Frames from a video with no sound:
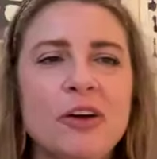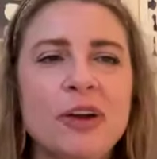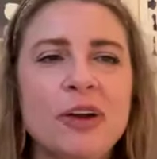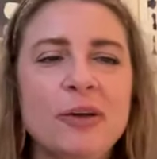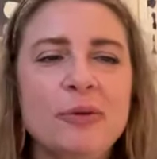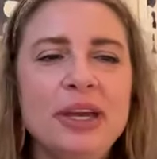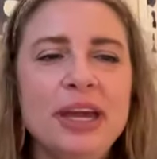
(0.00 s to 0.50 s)
All
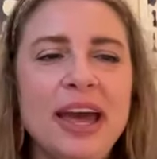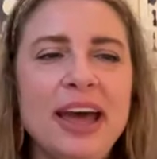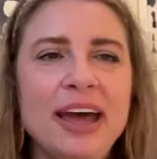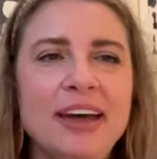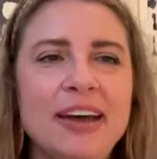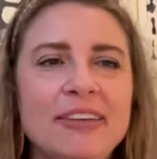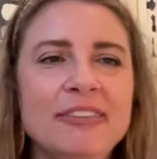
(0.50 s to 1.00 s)
right, we
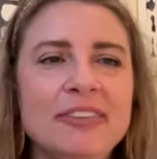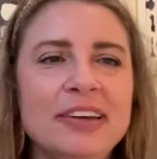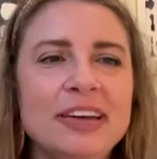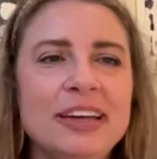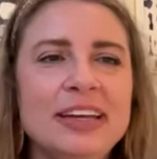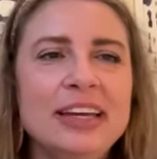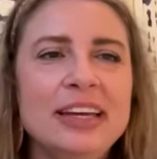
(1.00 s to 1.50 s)
have
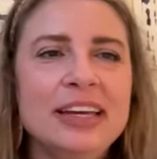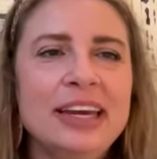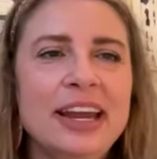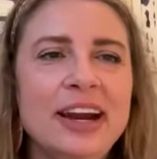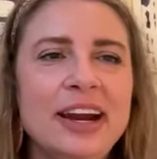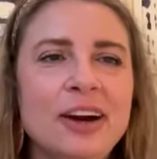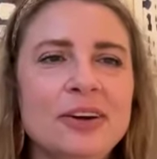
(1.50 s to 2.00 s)

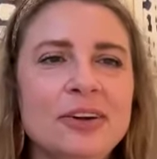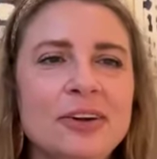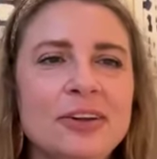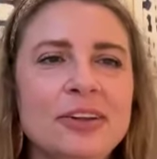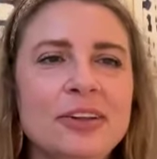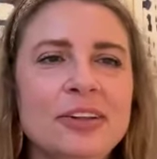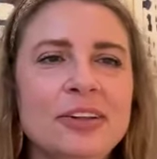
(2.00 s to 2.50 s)

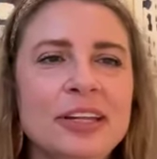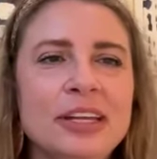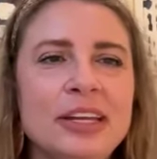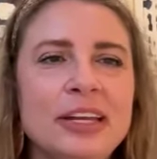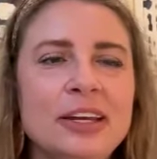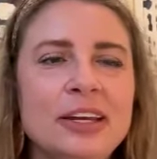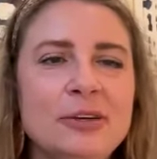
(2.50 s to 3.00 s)
Carol
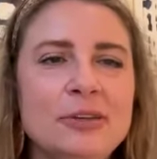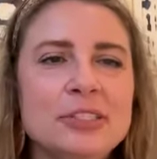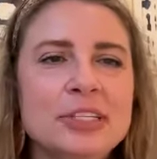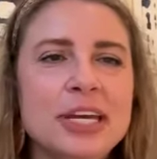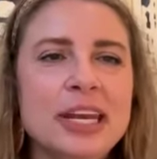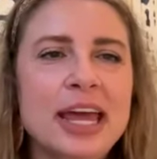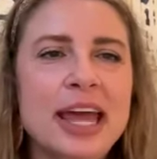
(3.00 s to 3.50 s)
who's
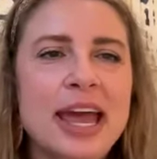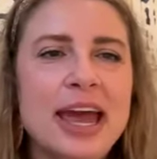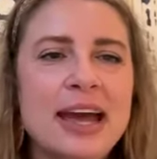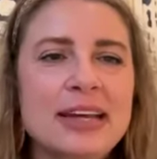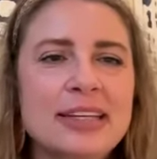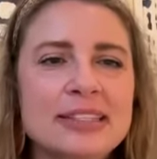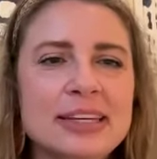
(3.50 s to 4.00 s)
going to
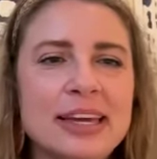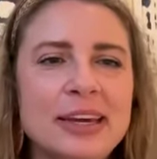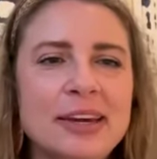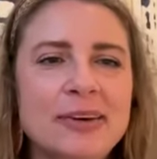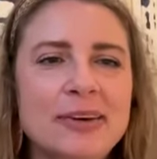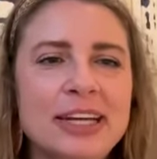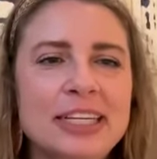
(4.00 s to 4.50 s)
ask a
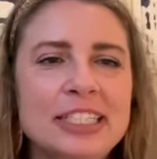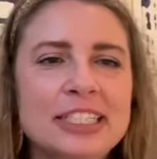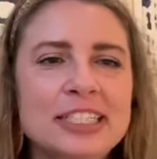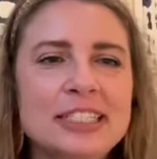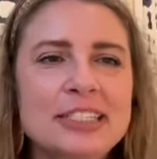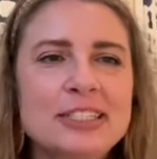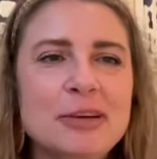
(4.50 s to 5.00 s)
question.